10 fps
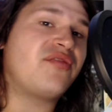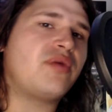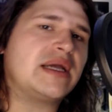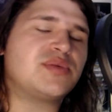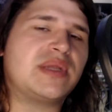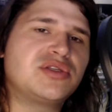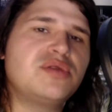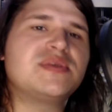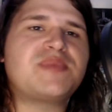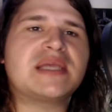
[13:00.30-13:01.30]

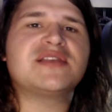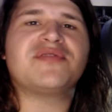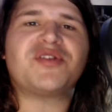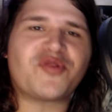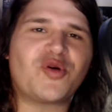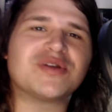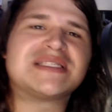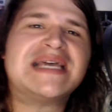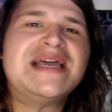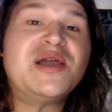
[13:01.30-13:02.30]
FY22 perspective. And of
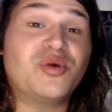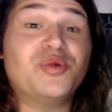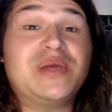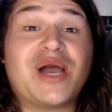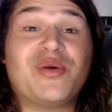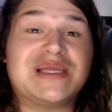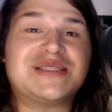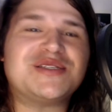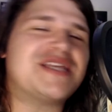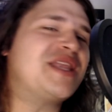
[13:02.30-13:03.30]
course, we'll be going
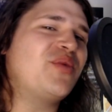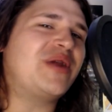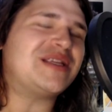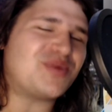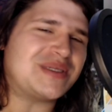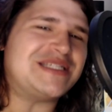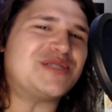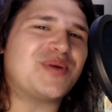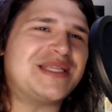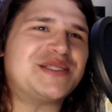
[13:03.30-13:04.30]
into January
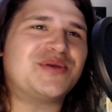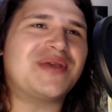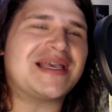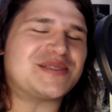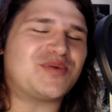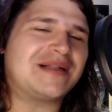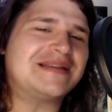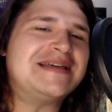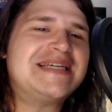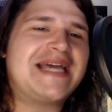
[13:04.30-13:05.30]
2022 as
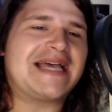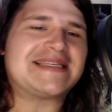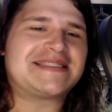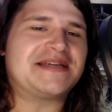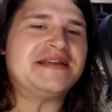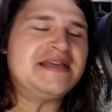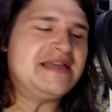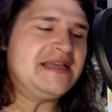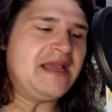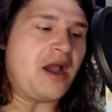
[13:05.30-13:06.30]
well. So
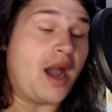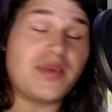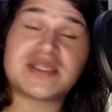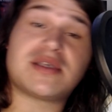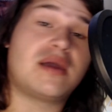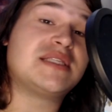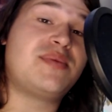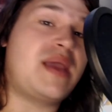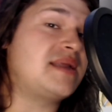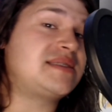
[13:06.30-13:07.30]
I'm excited
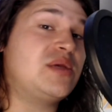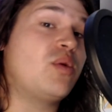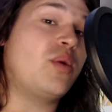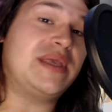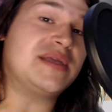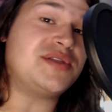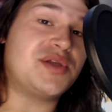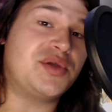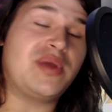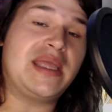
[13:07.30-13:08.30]
to be able to see what we can
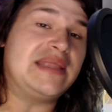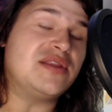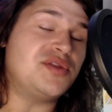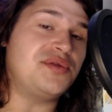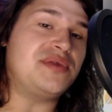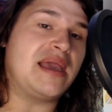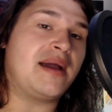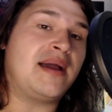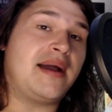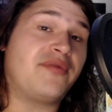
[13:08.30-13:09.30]
do in the new
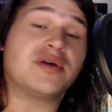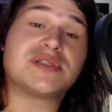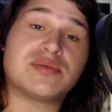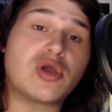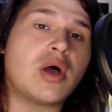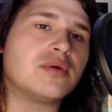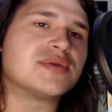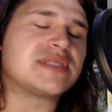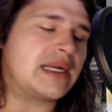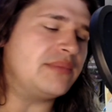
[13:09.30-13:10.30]
year. I've got some
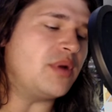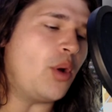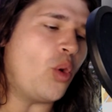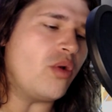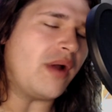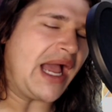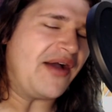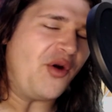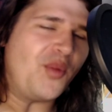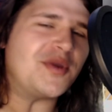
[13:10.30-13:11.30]
goals that I'm
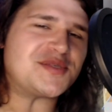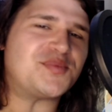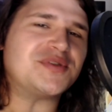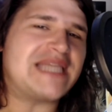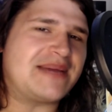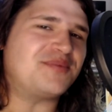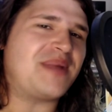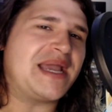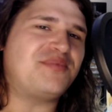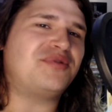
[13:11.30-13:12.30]
almost put down on
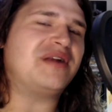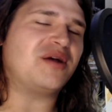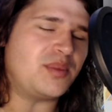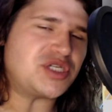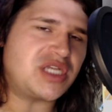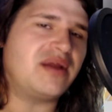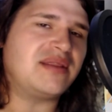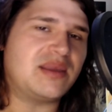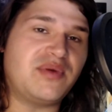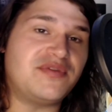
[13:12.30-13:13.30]
paper, and I'll be
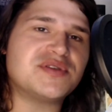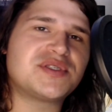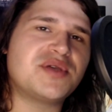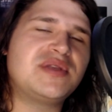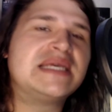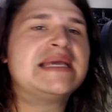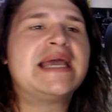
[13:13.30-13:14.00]
sharing them with you soon.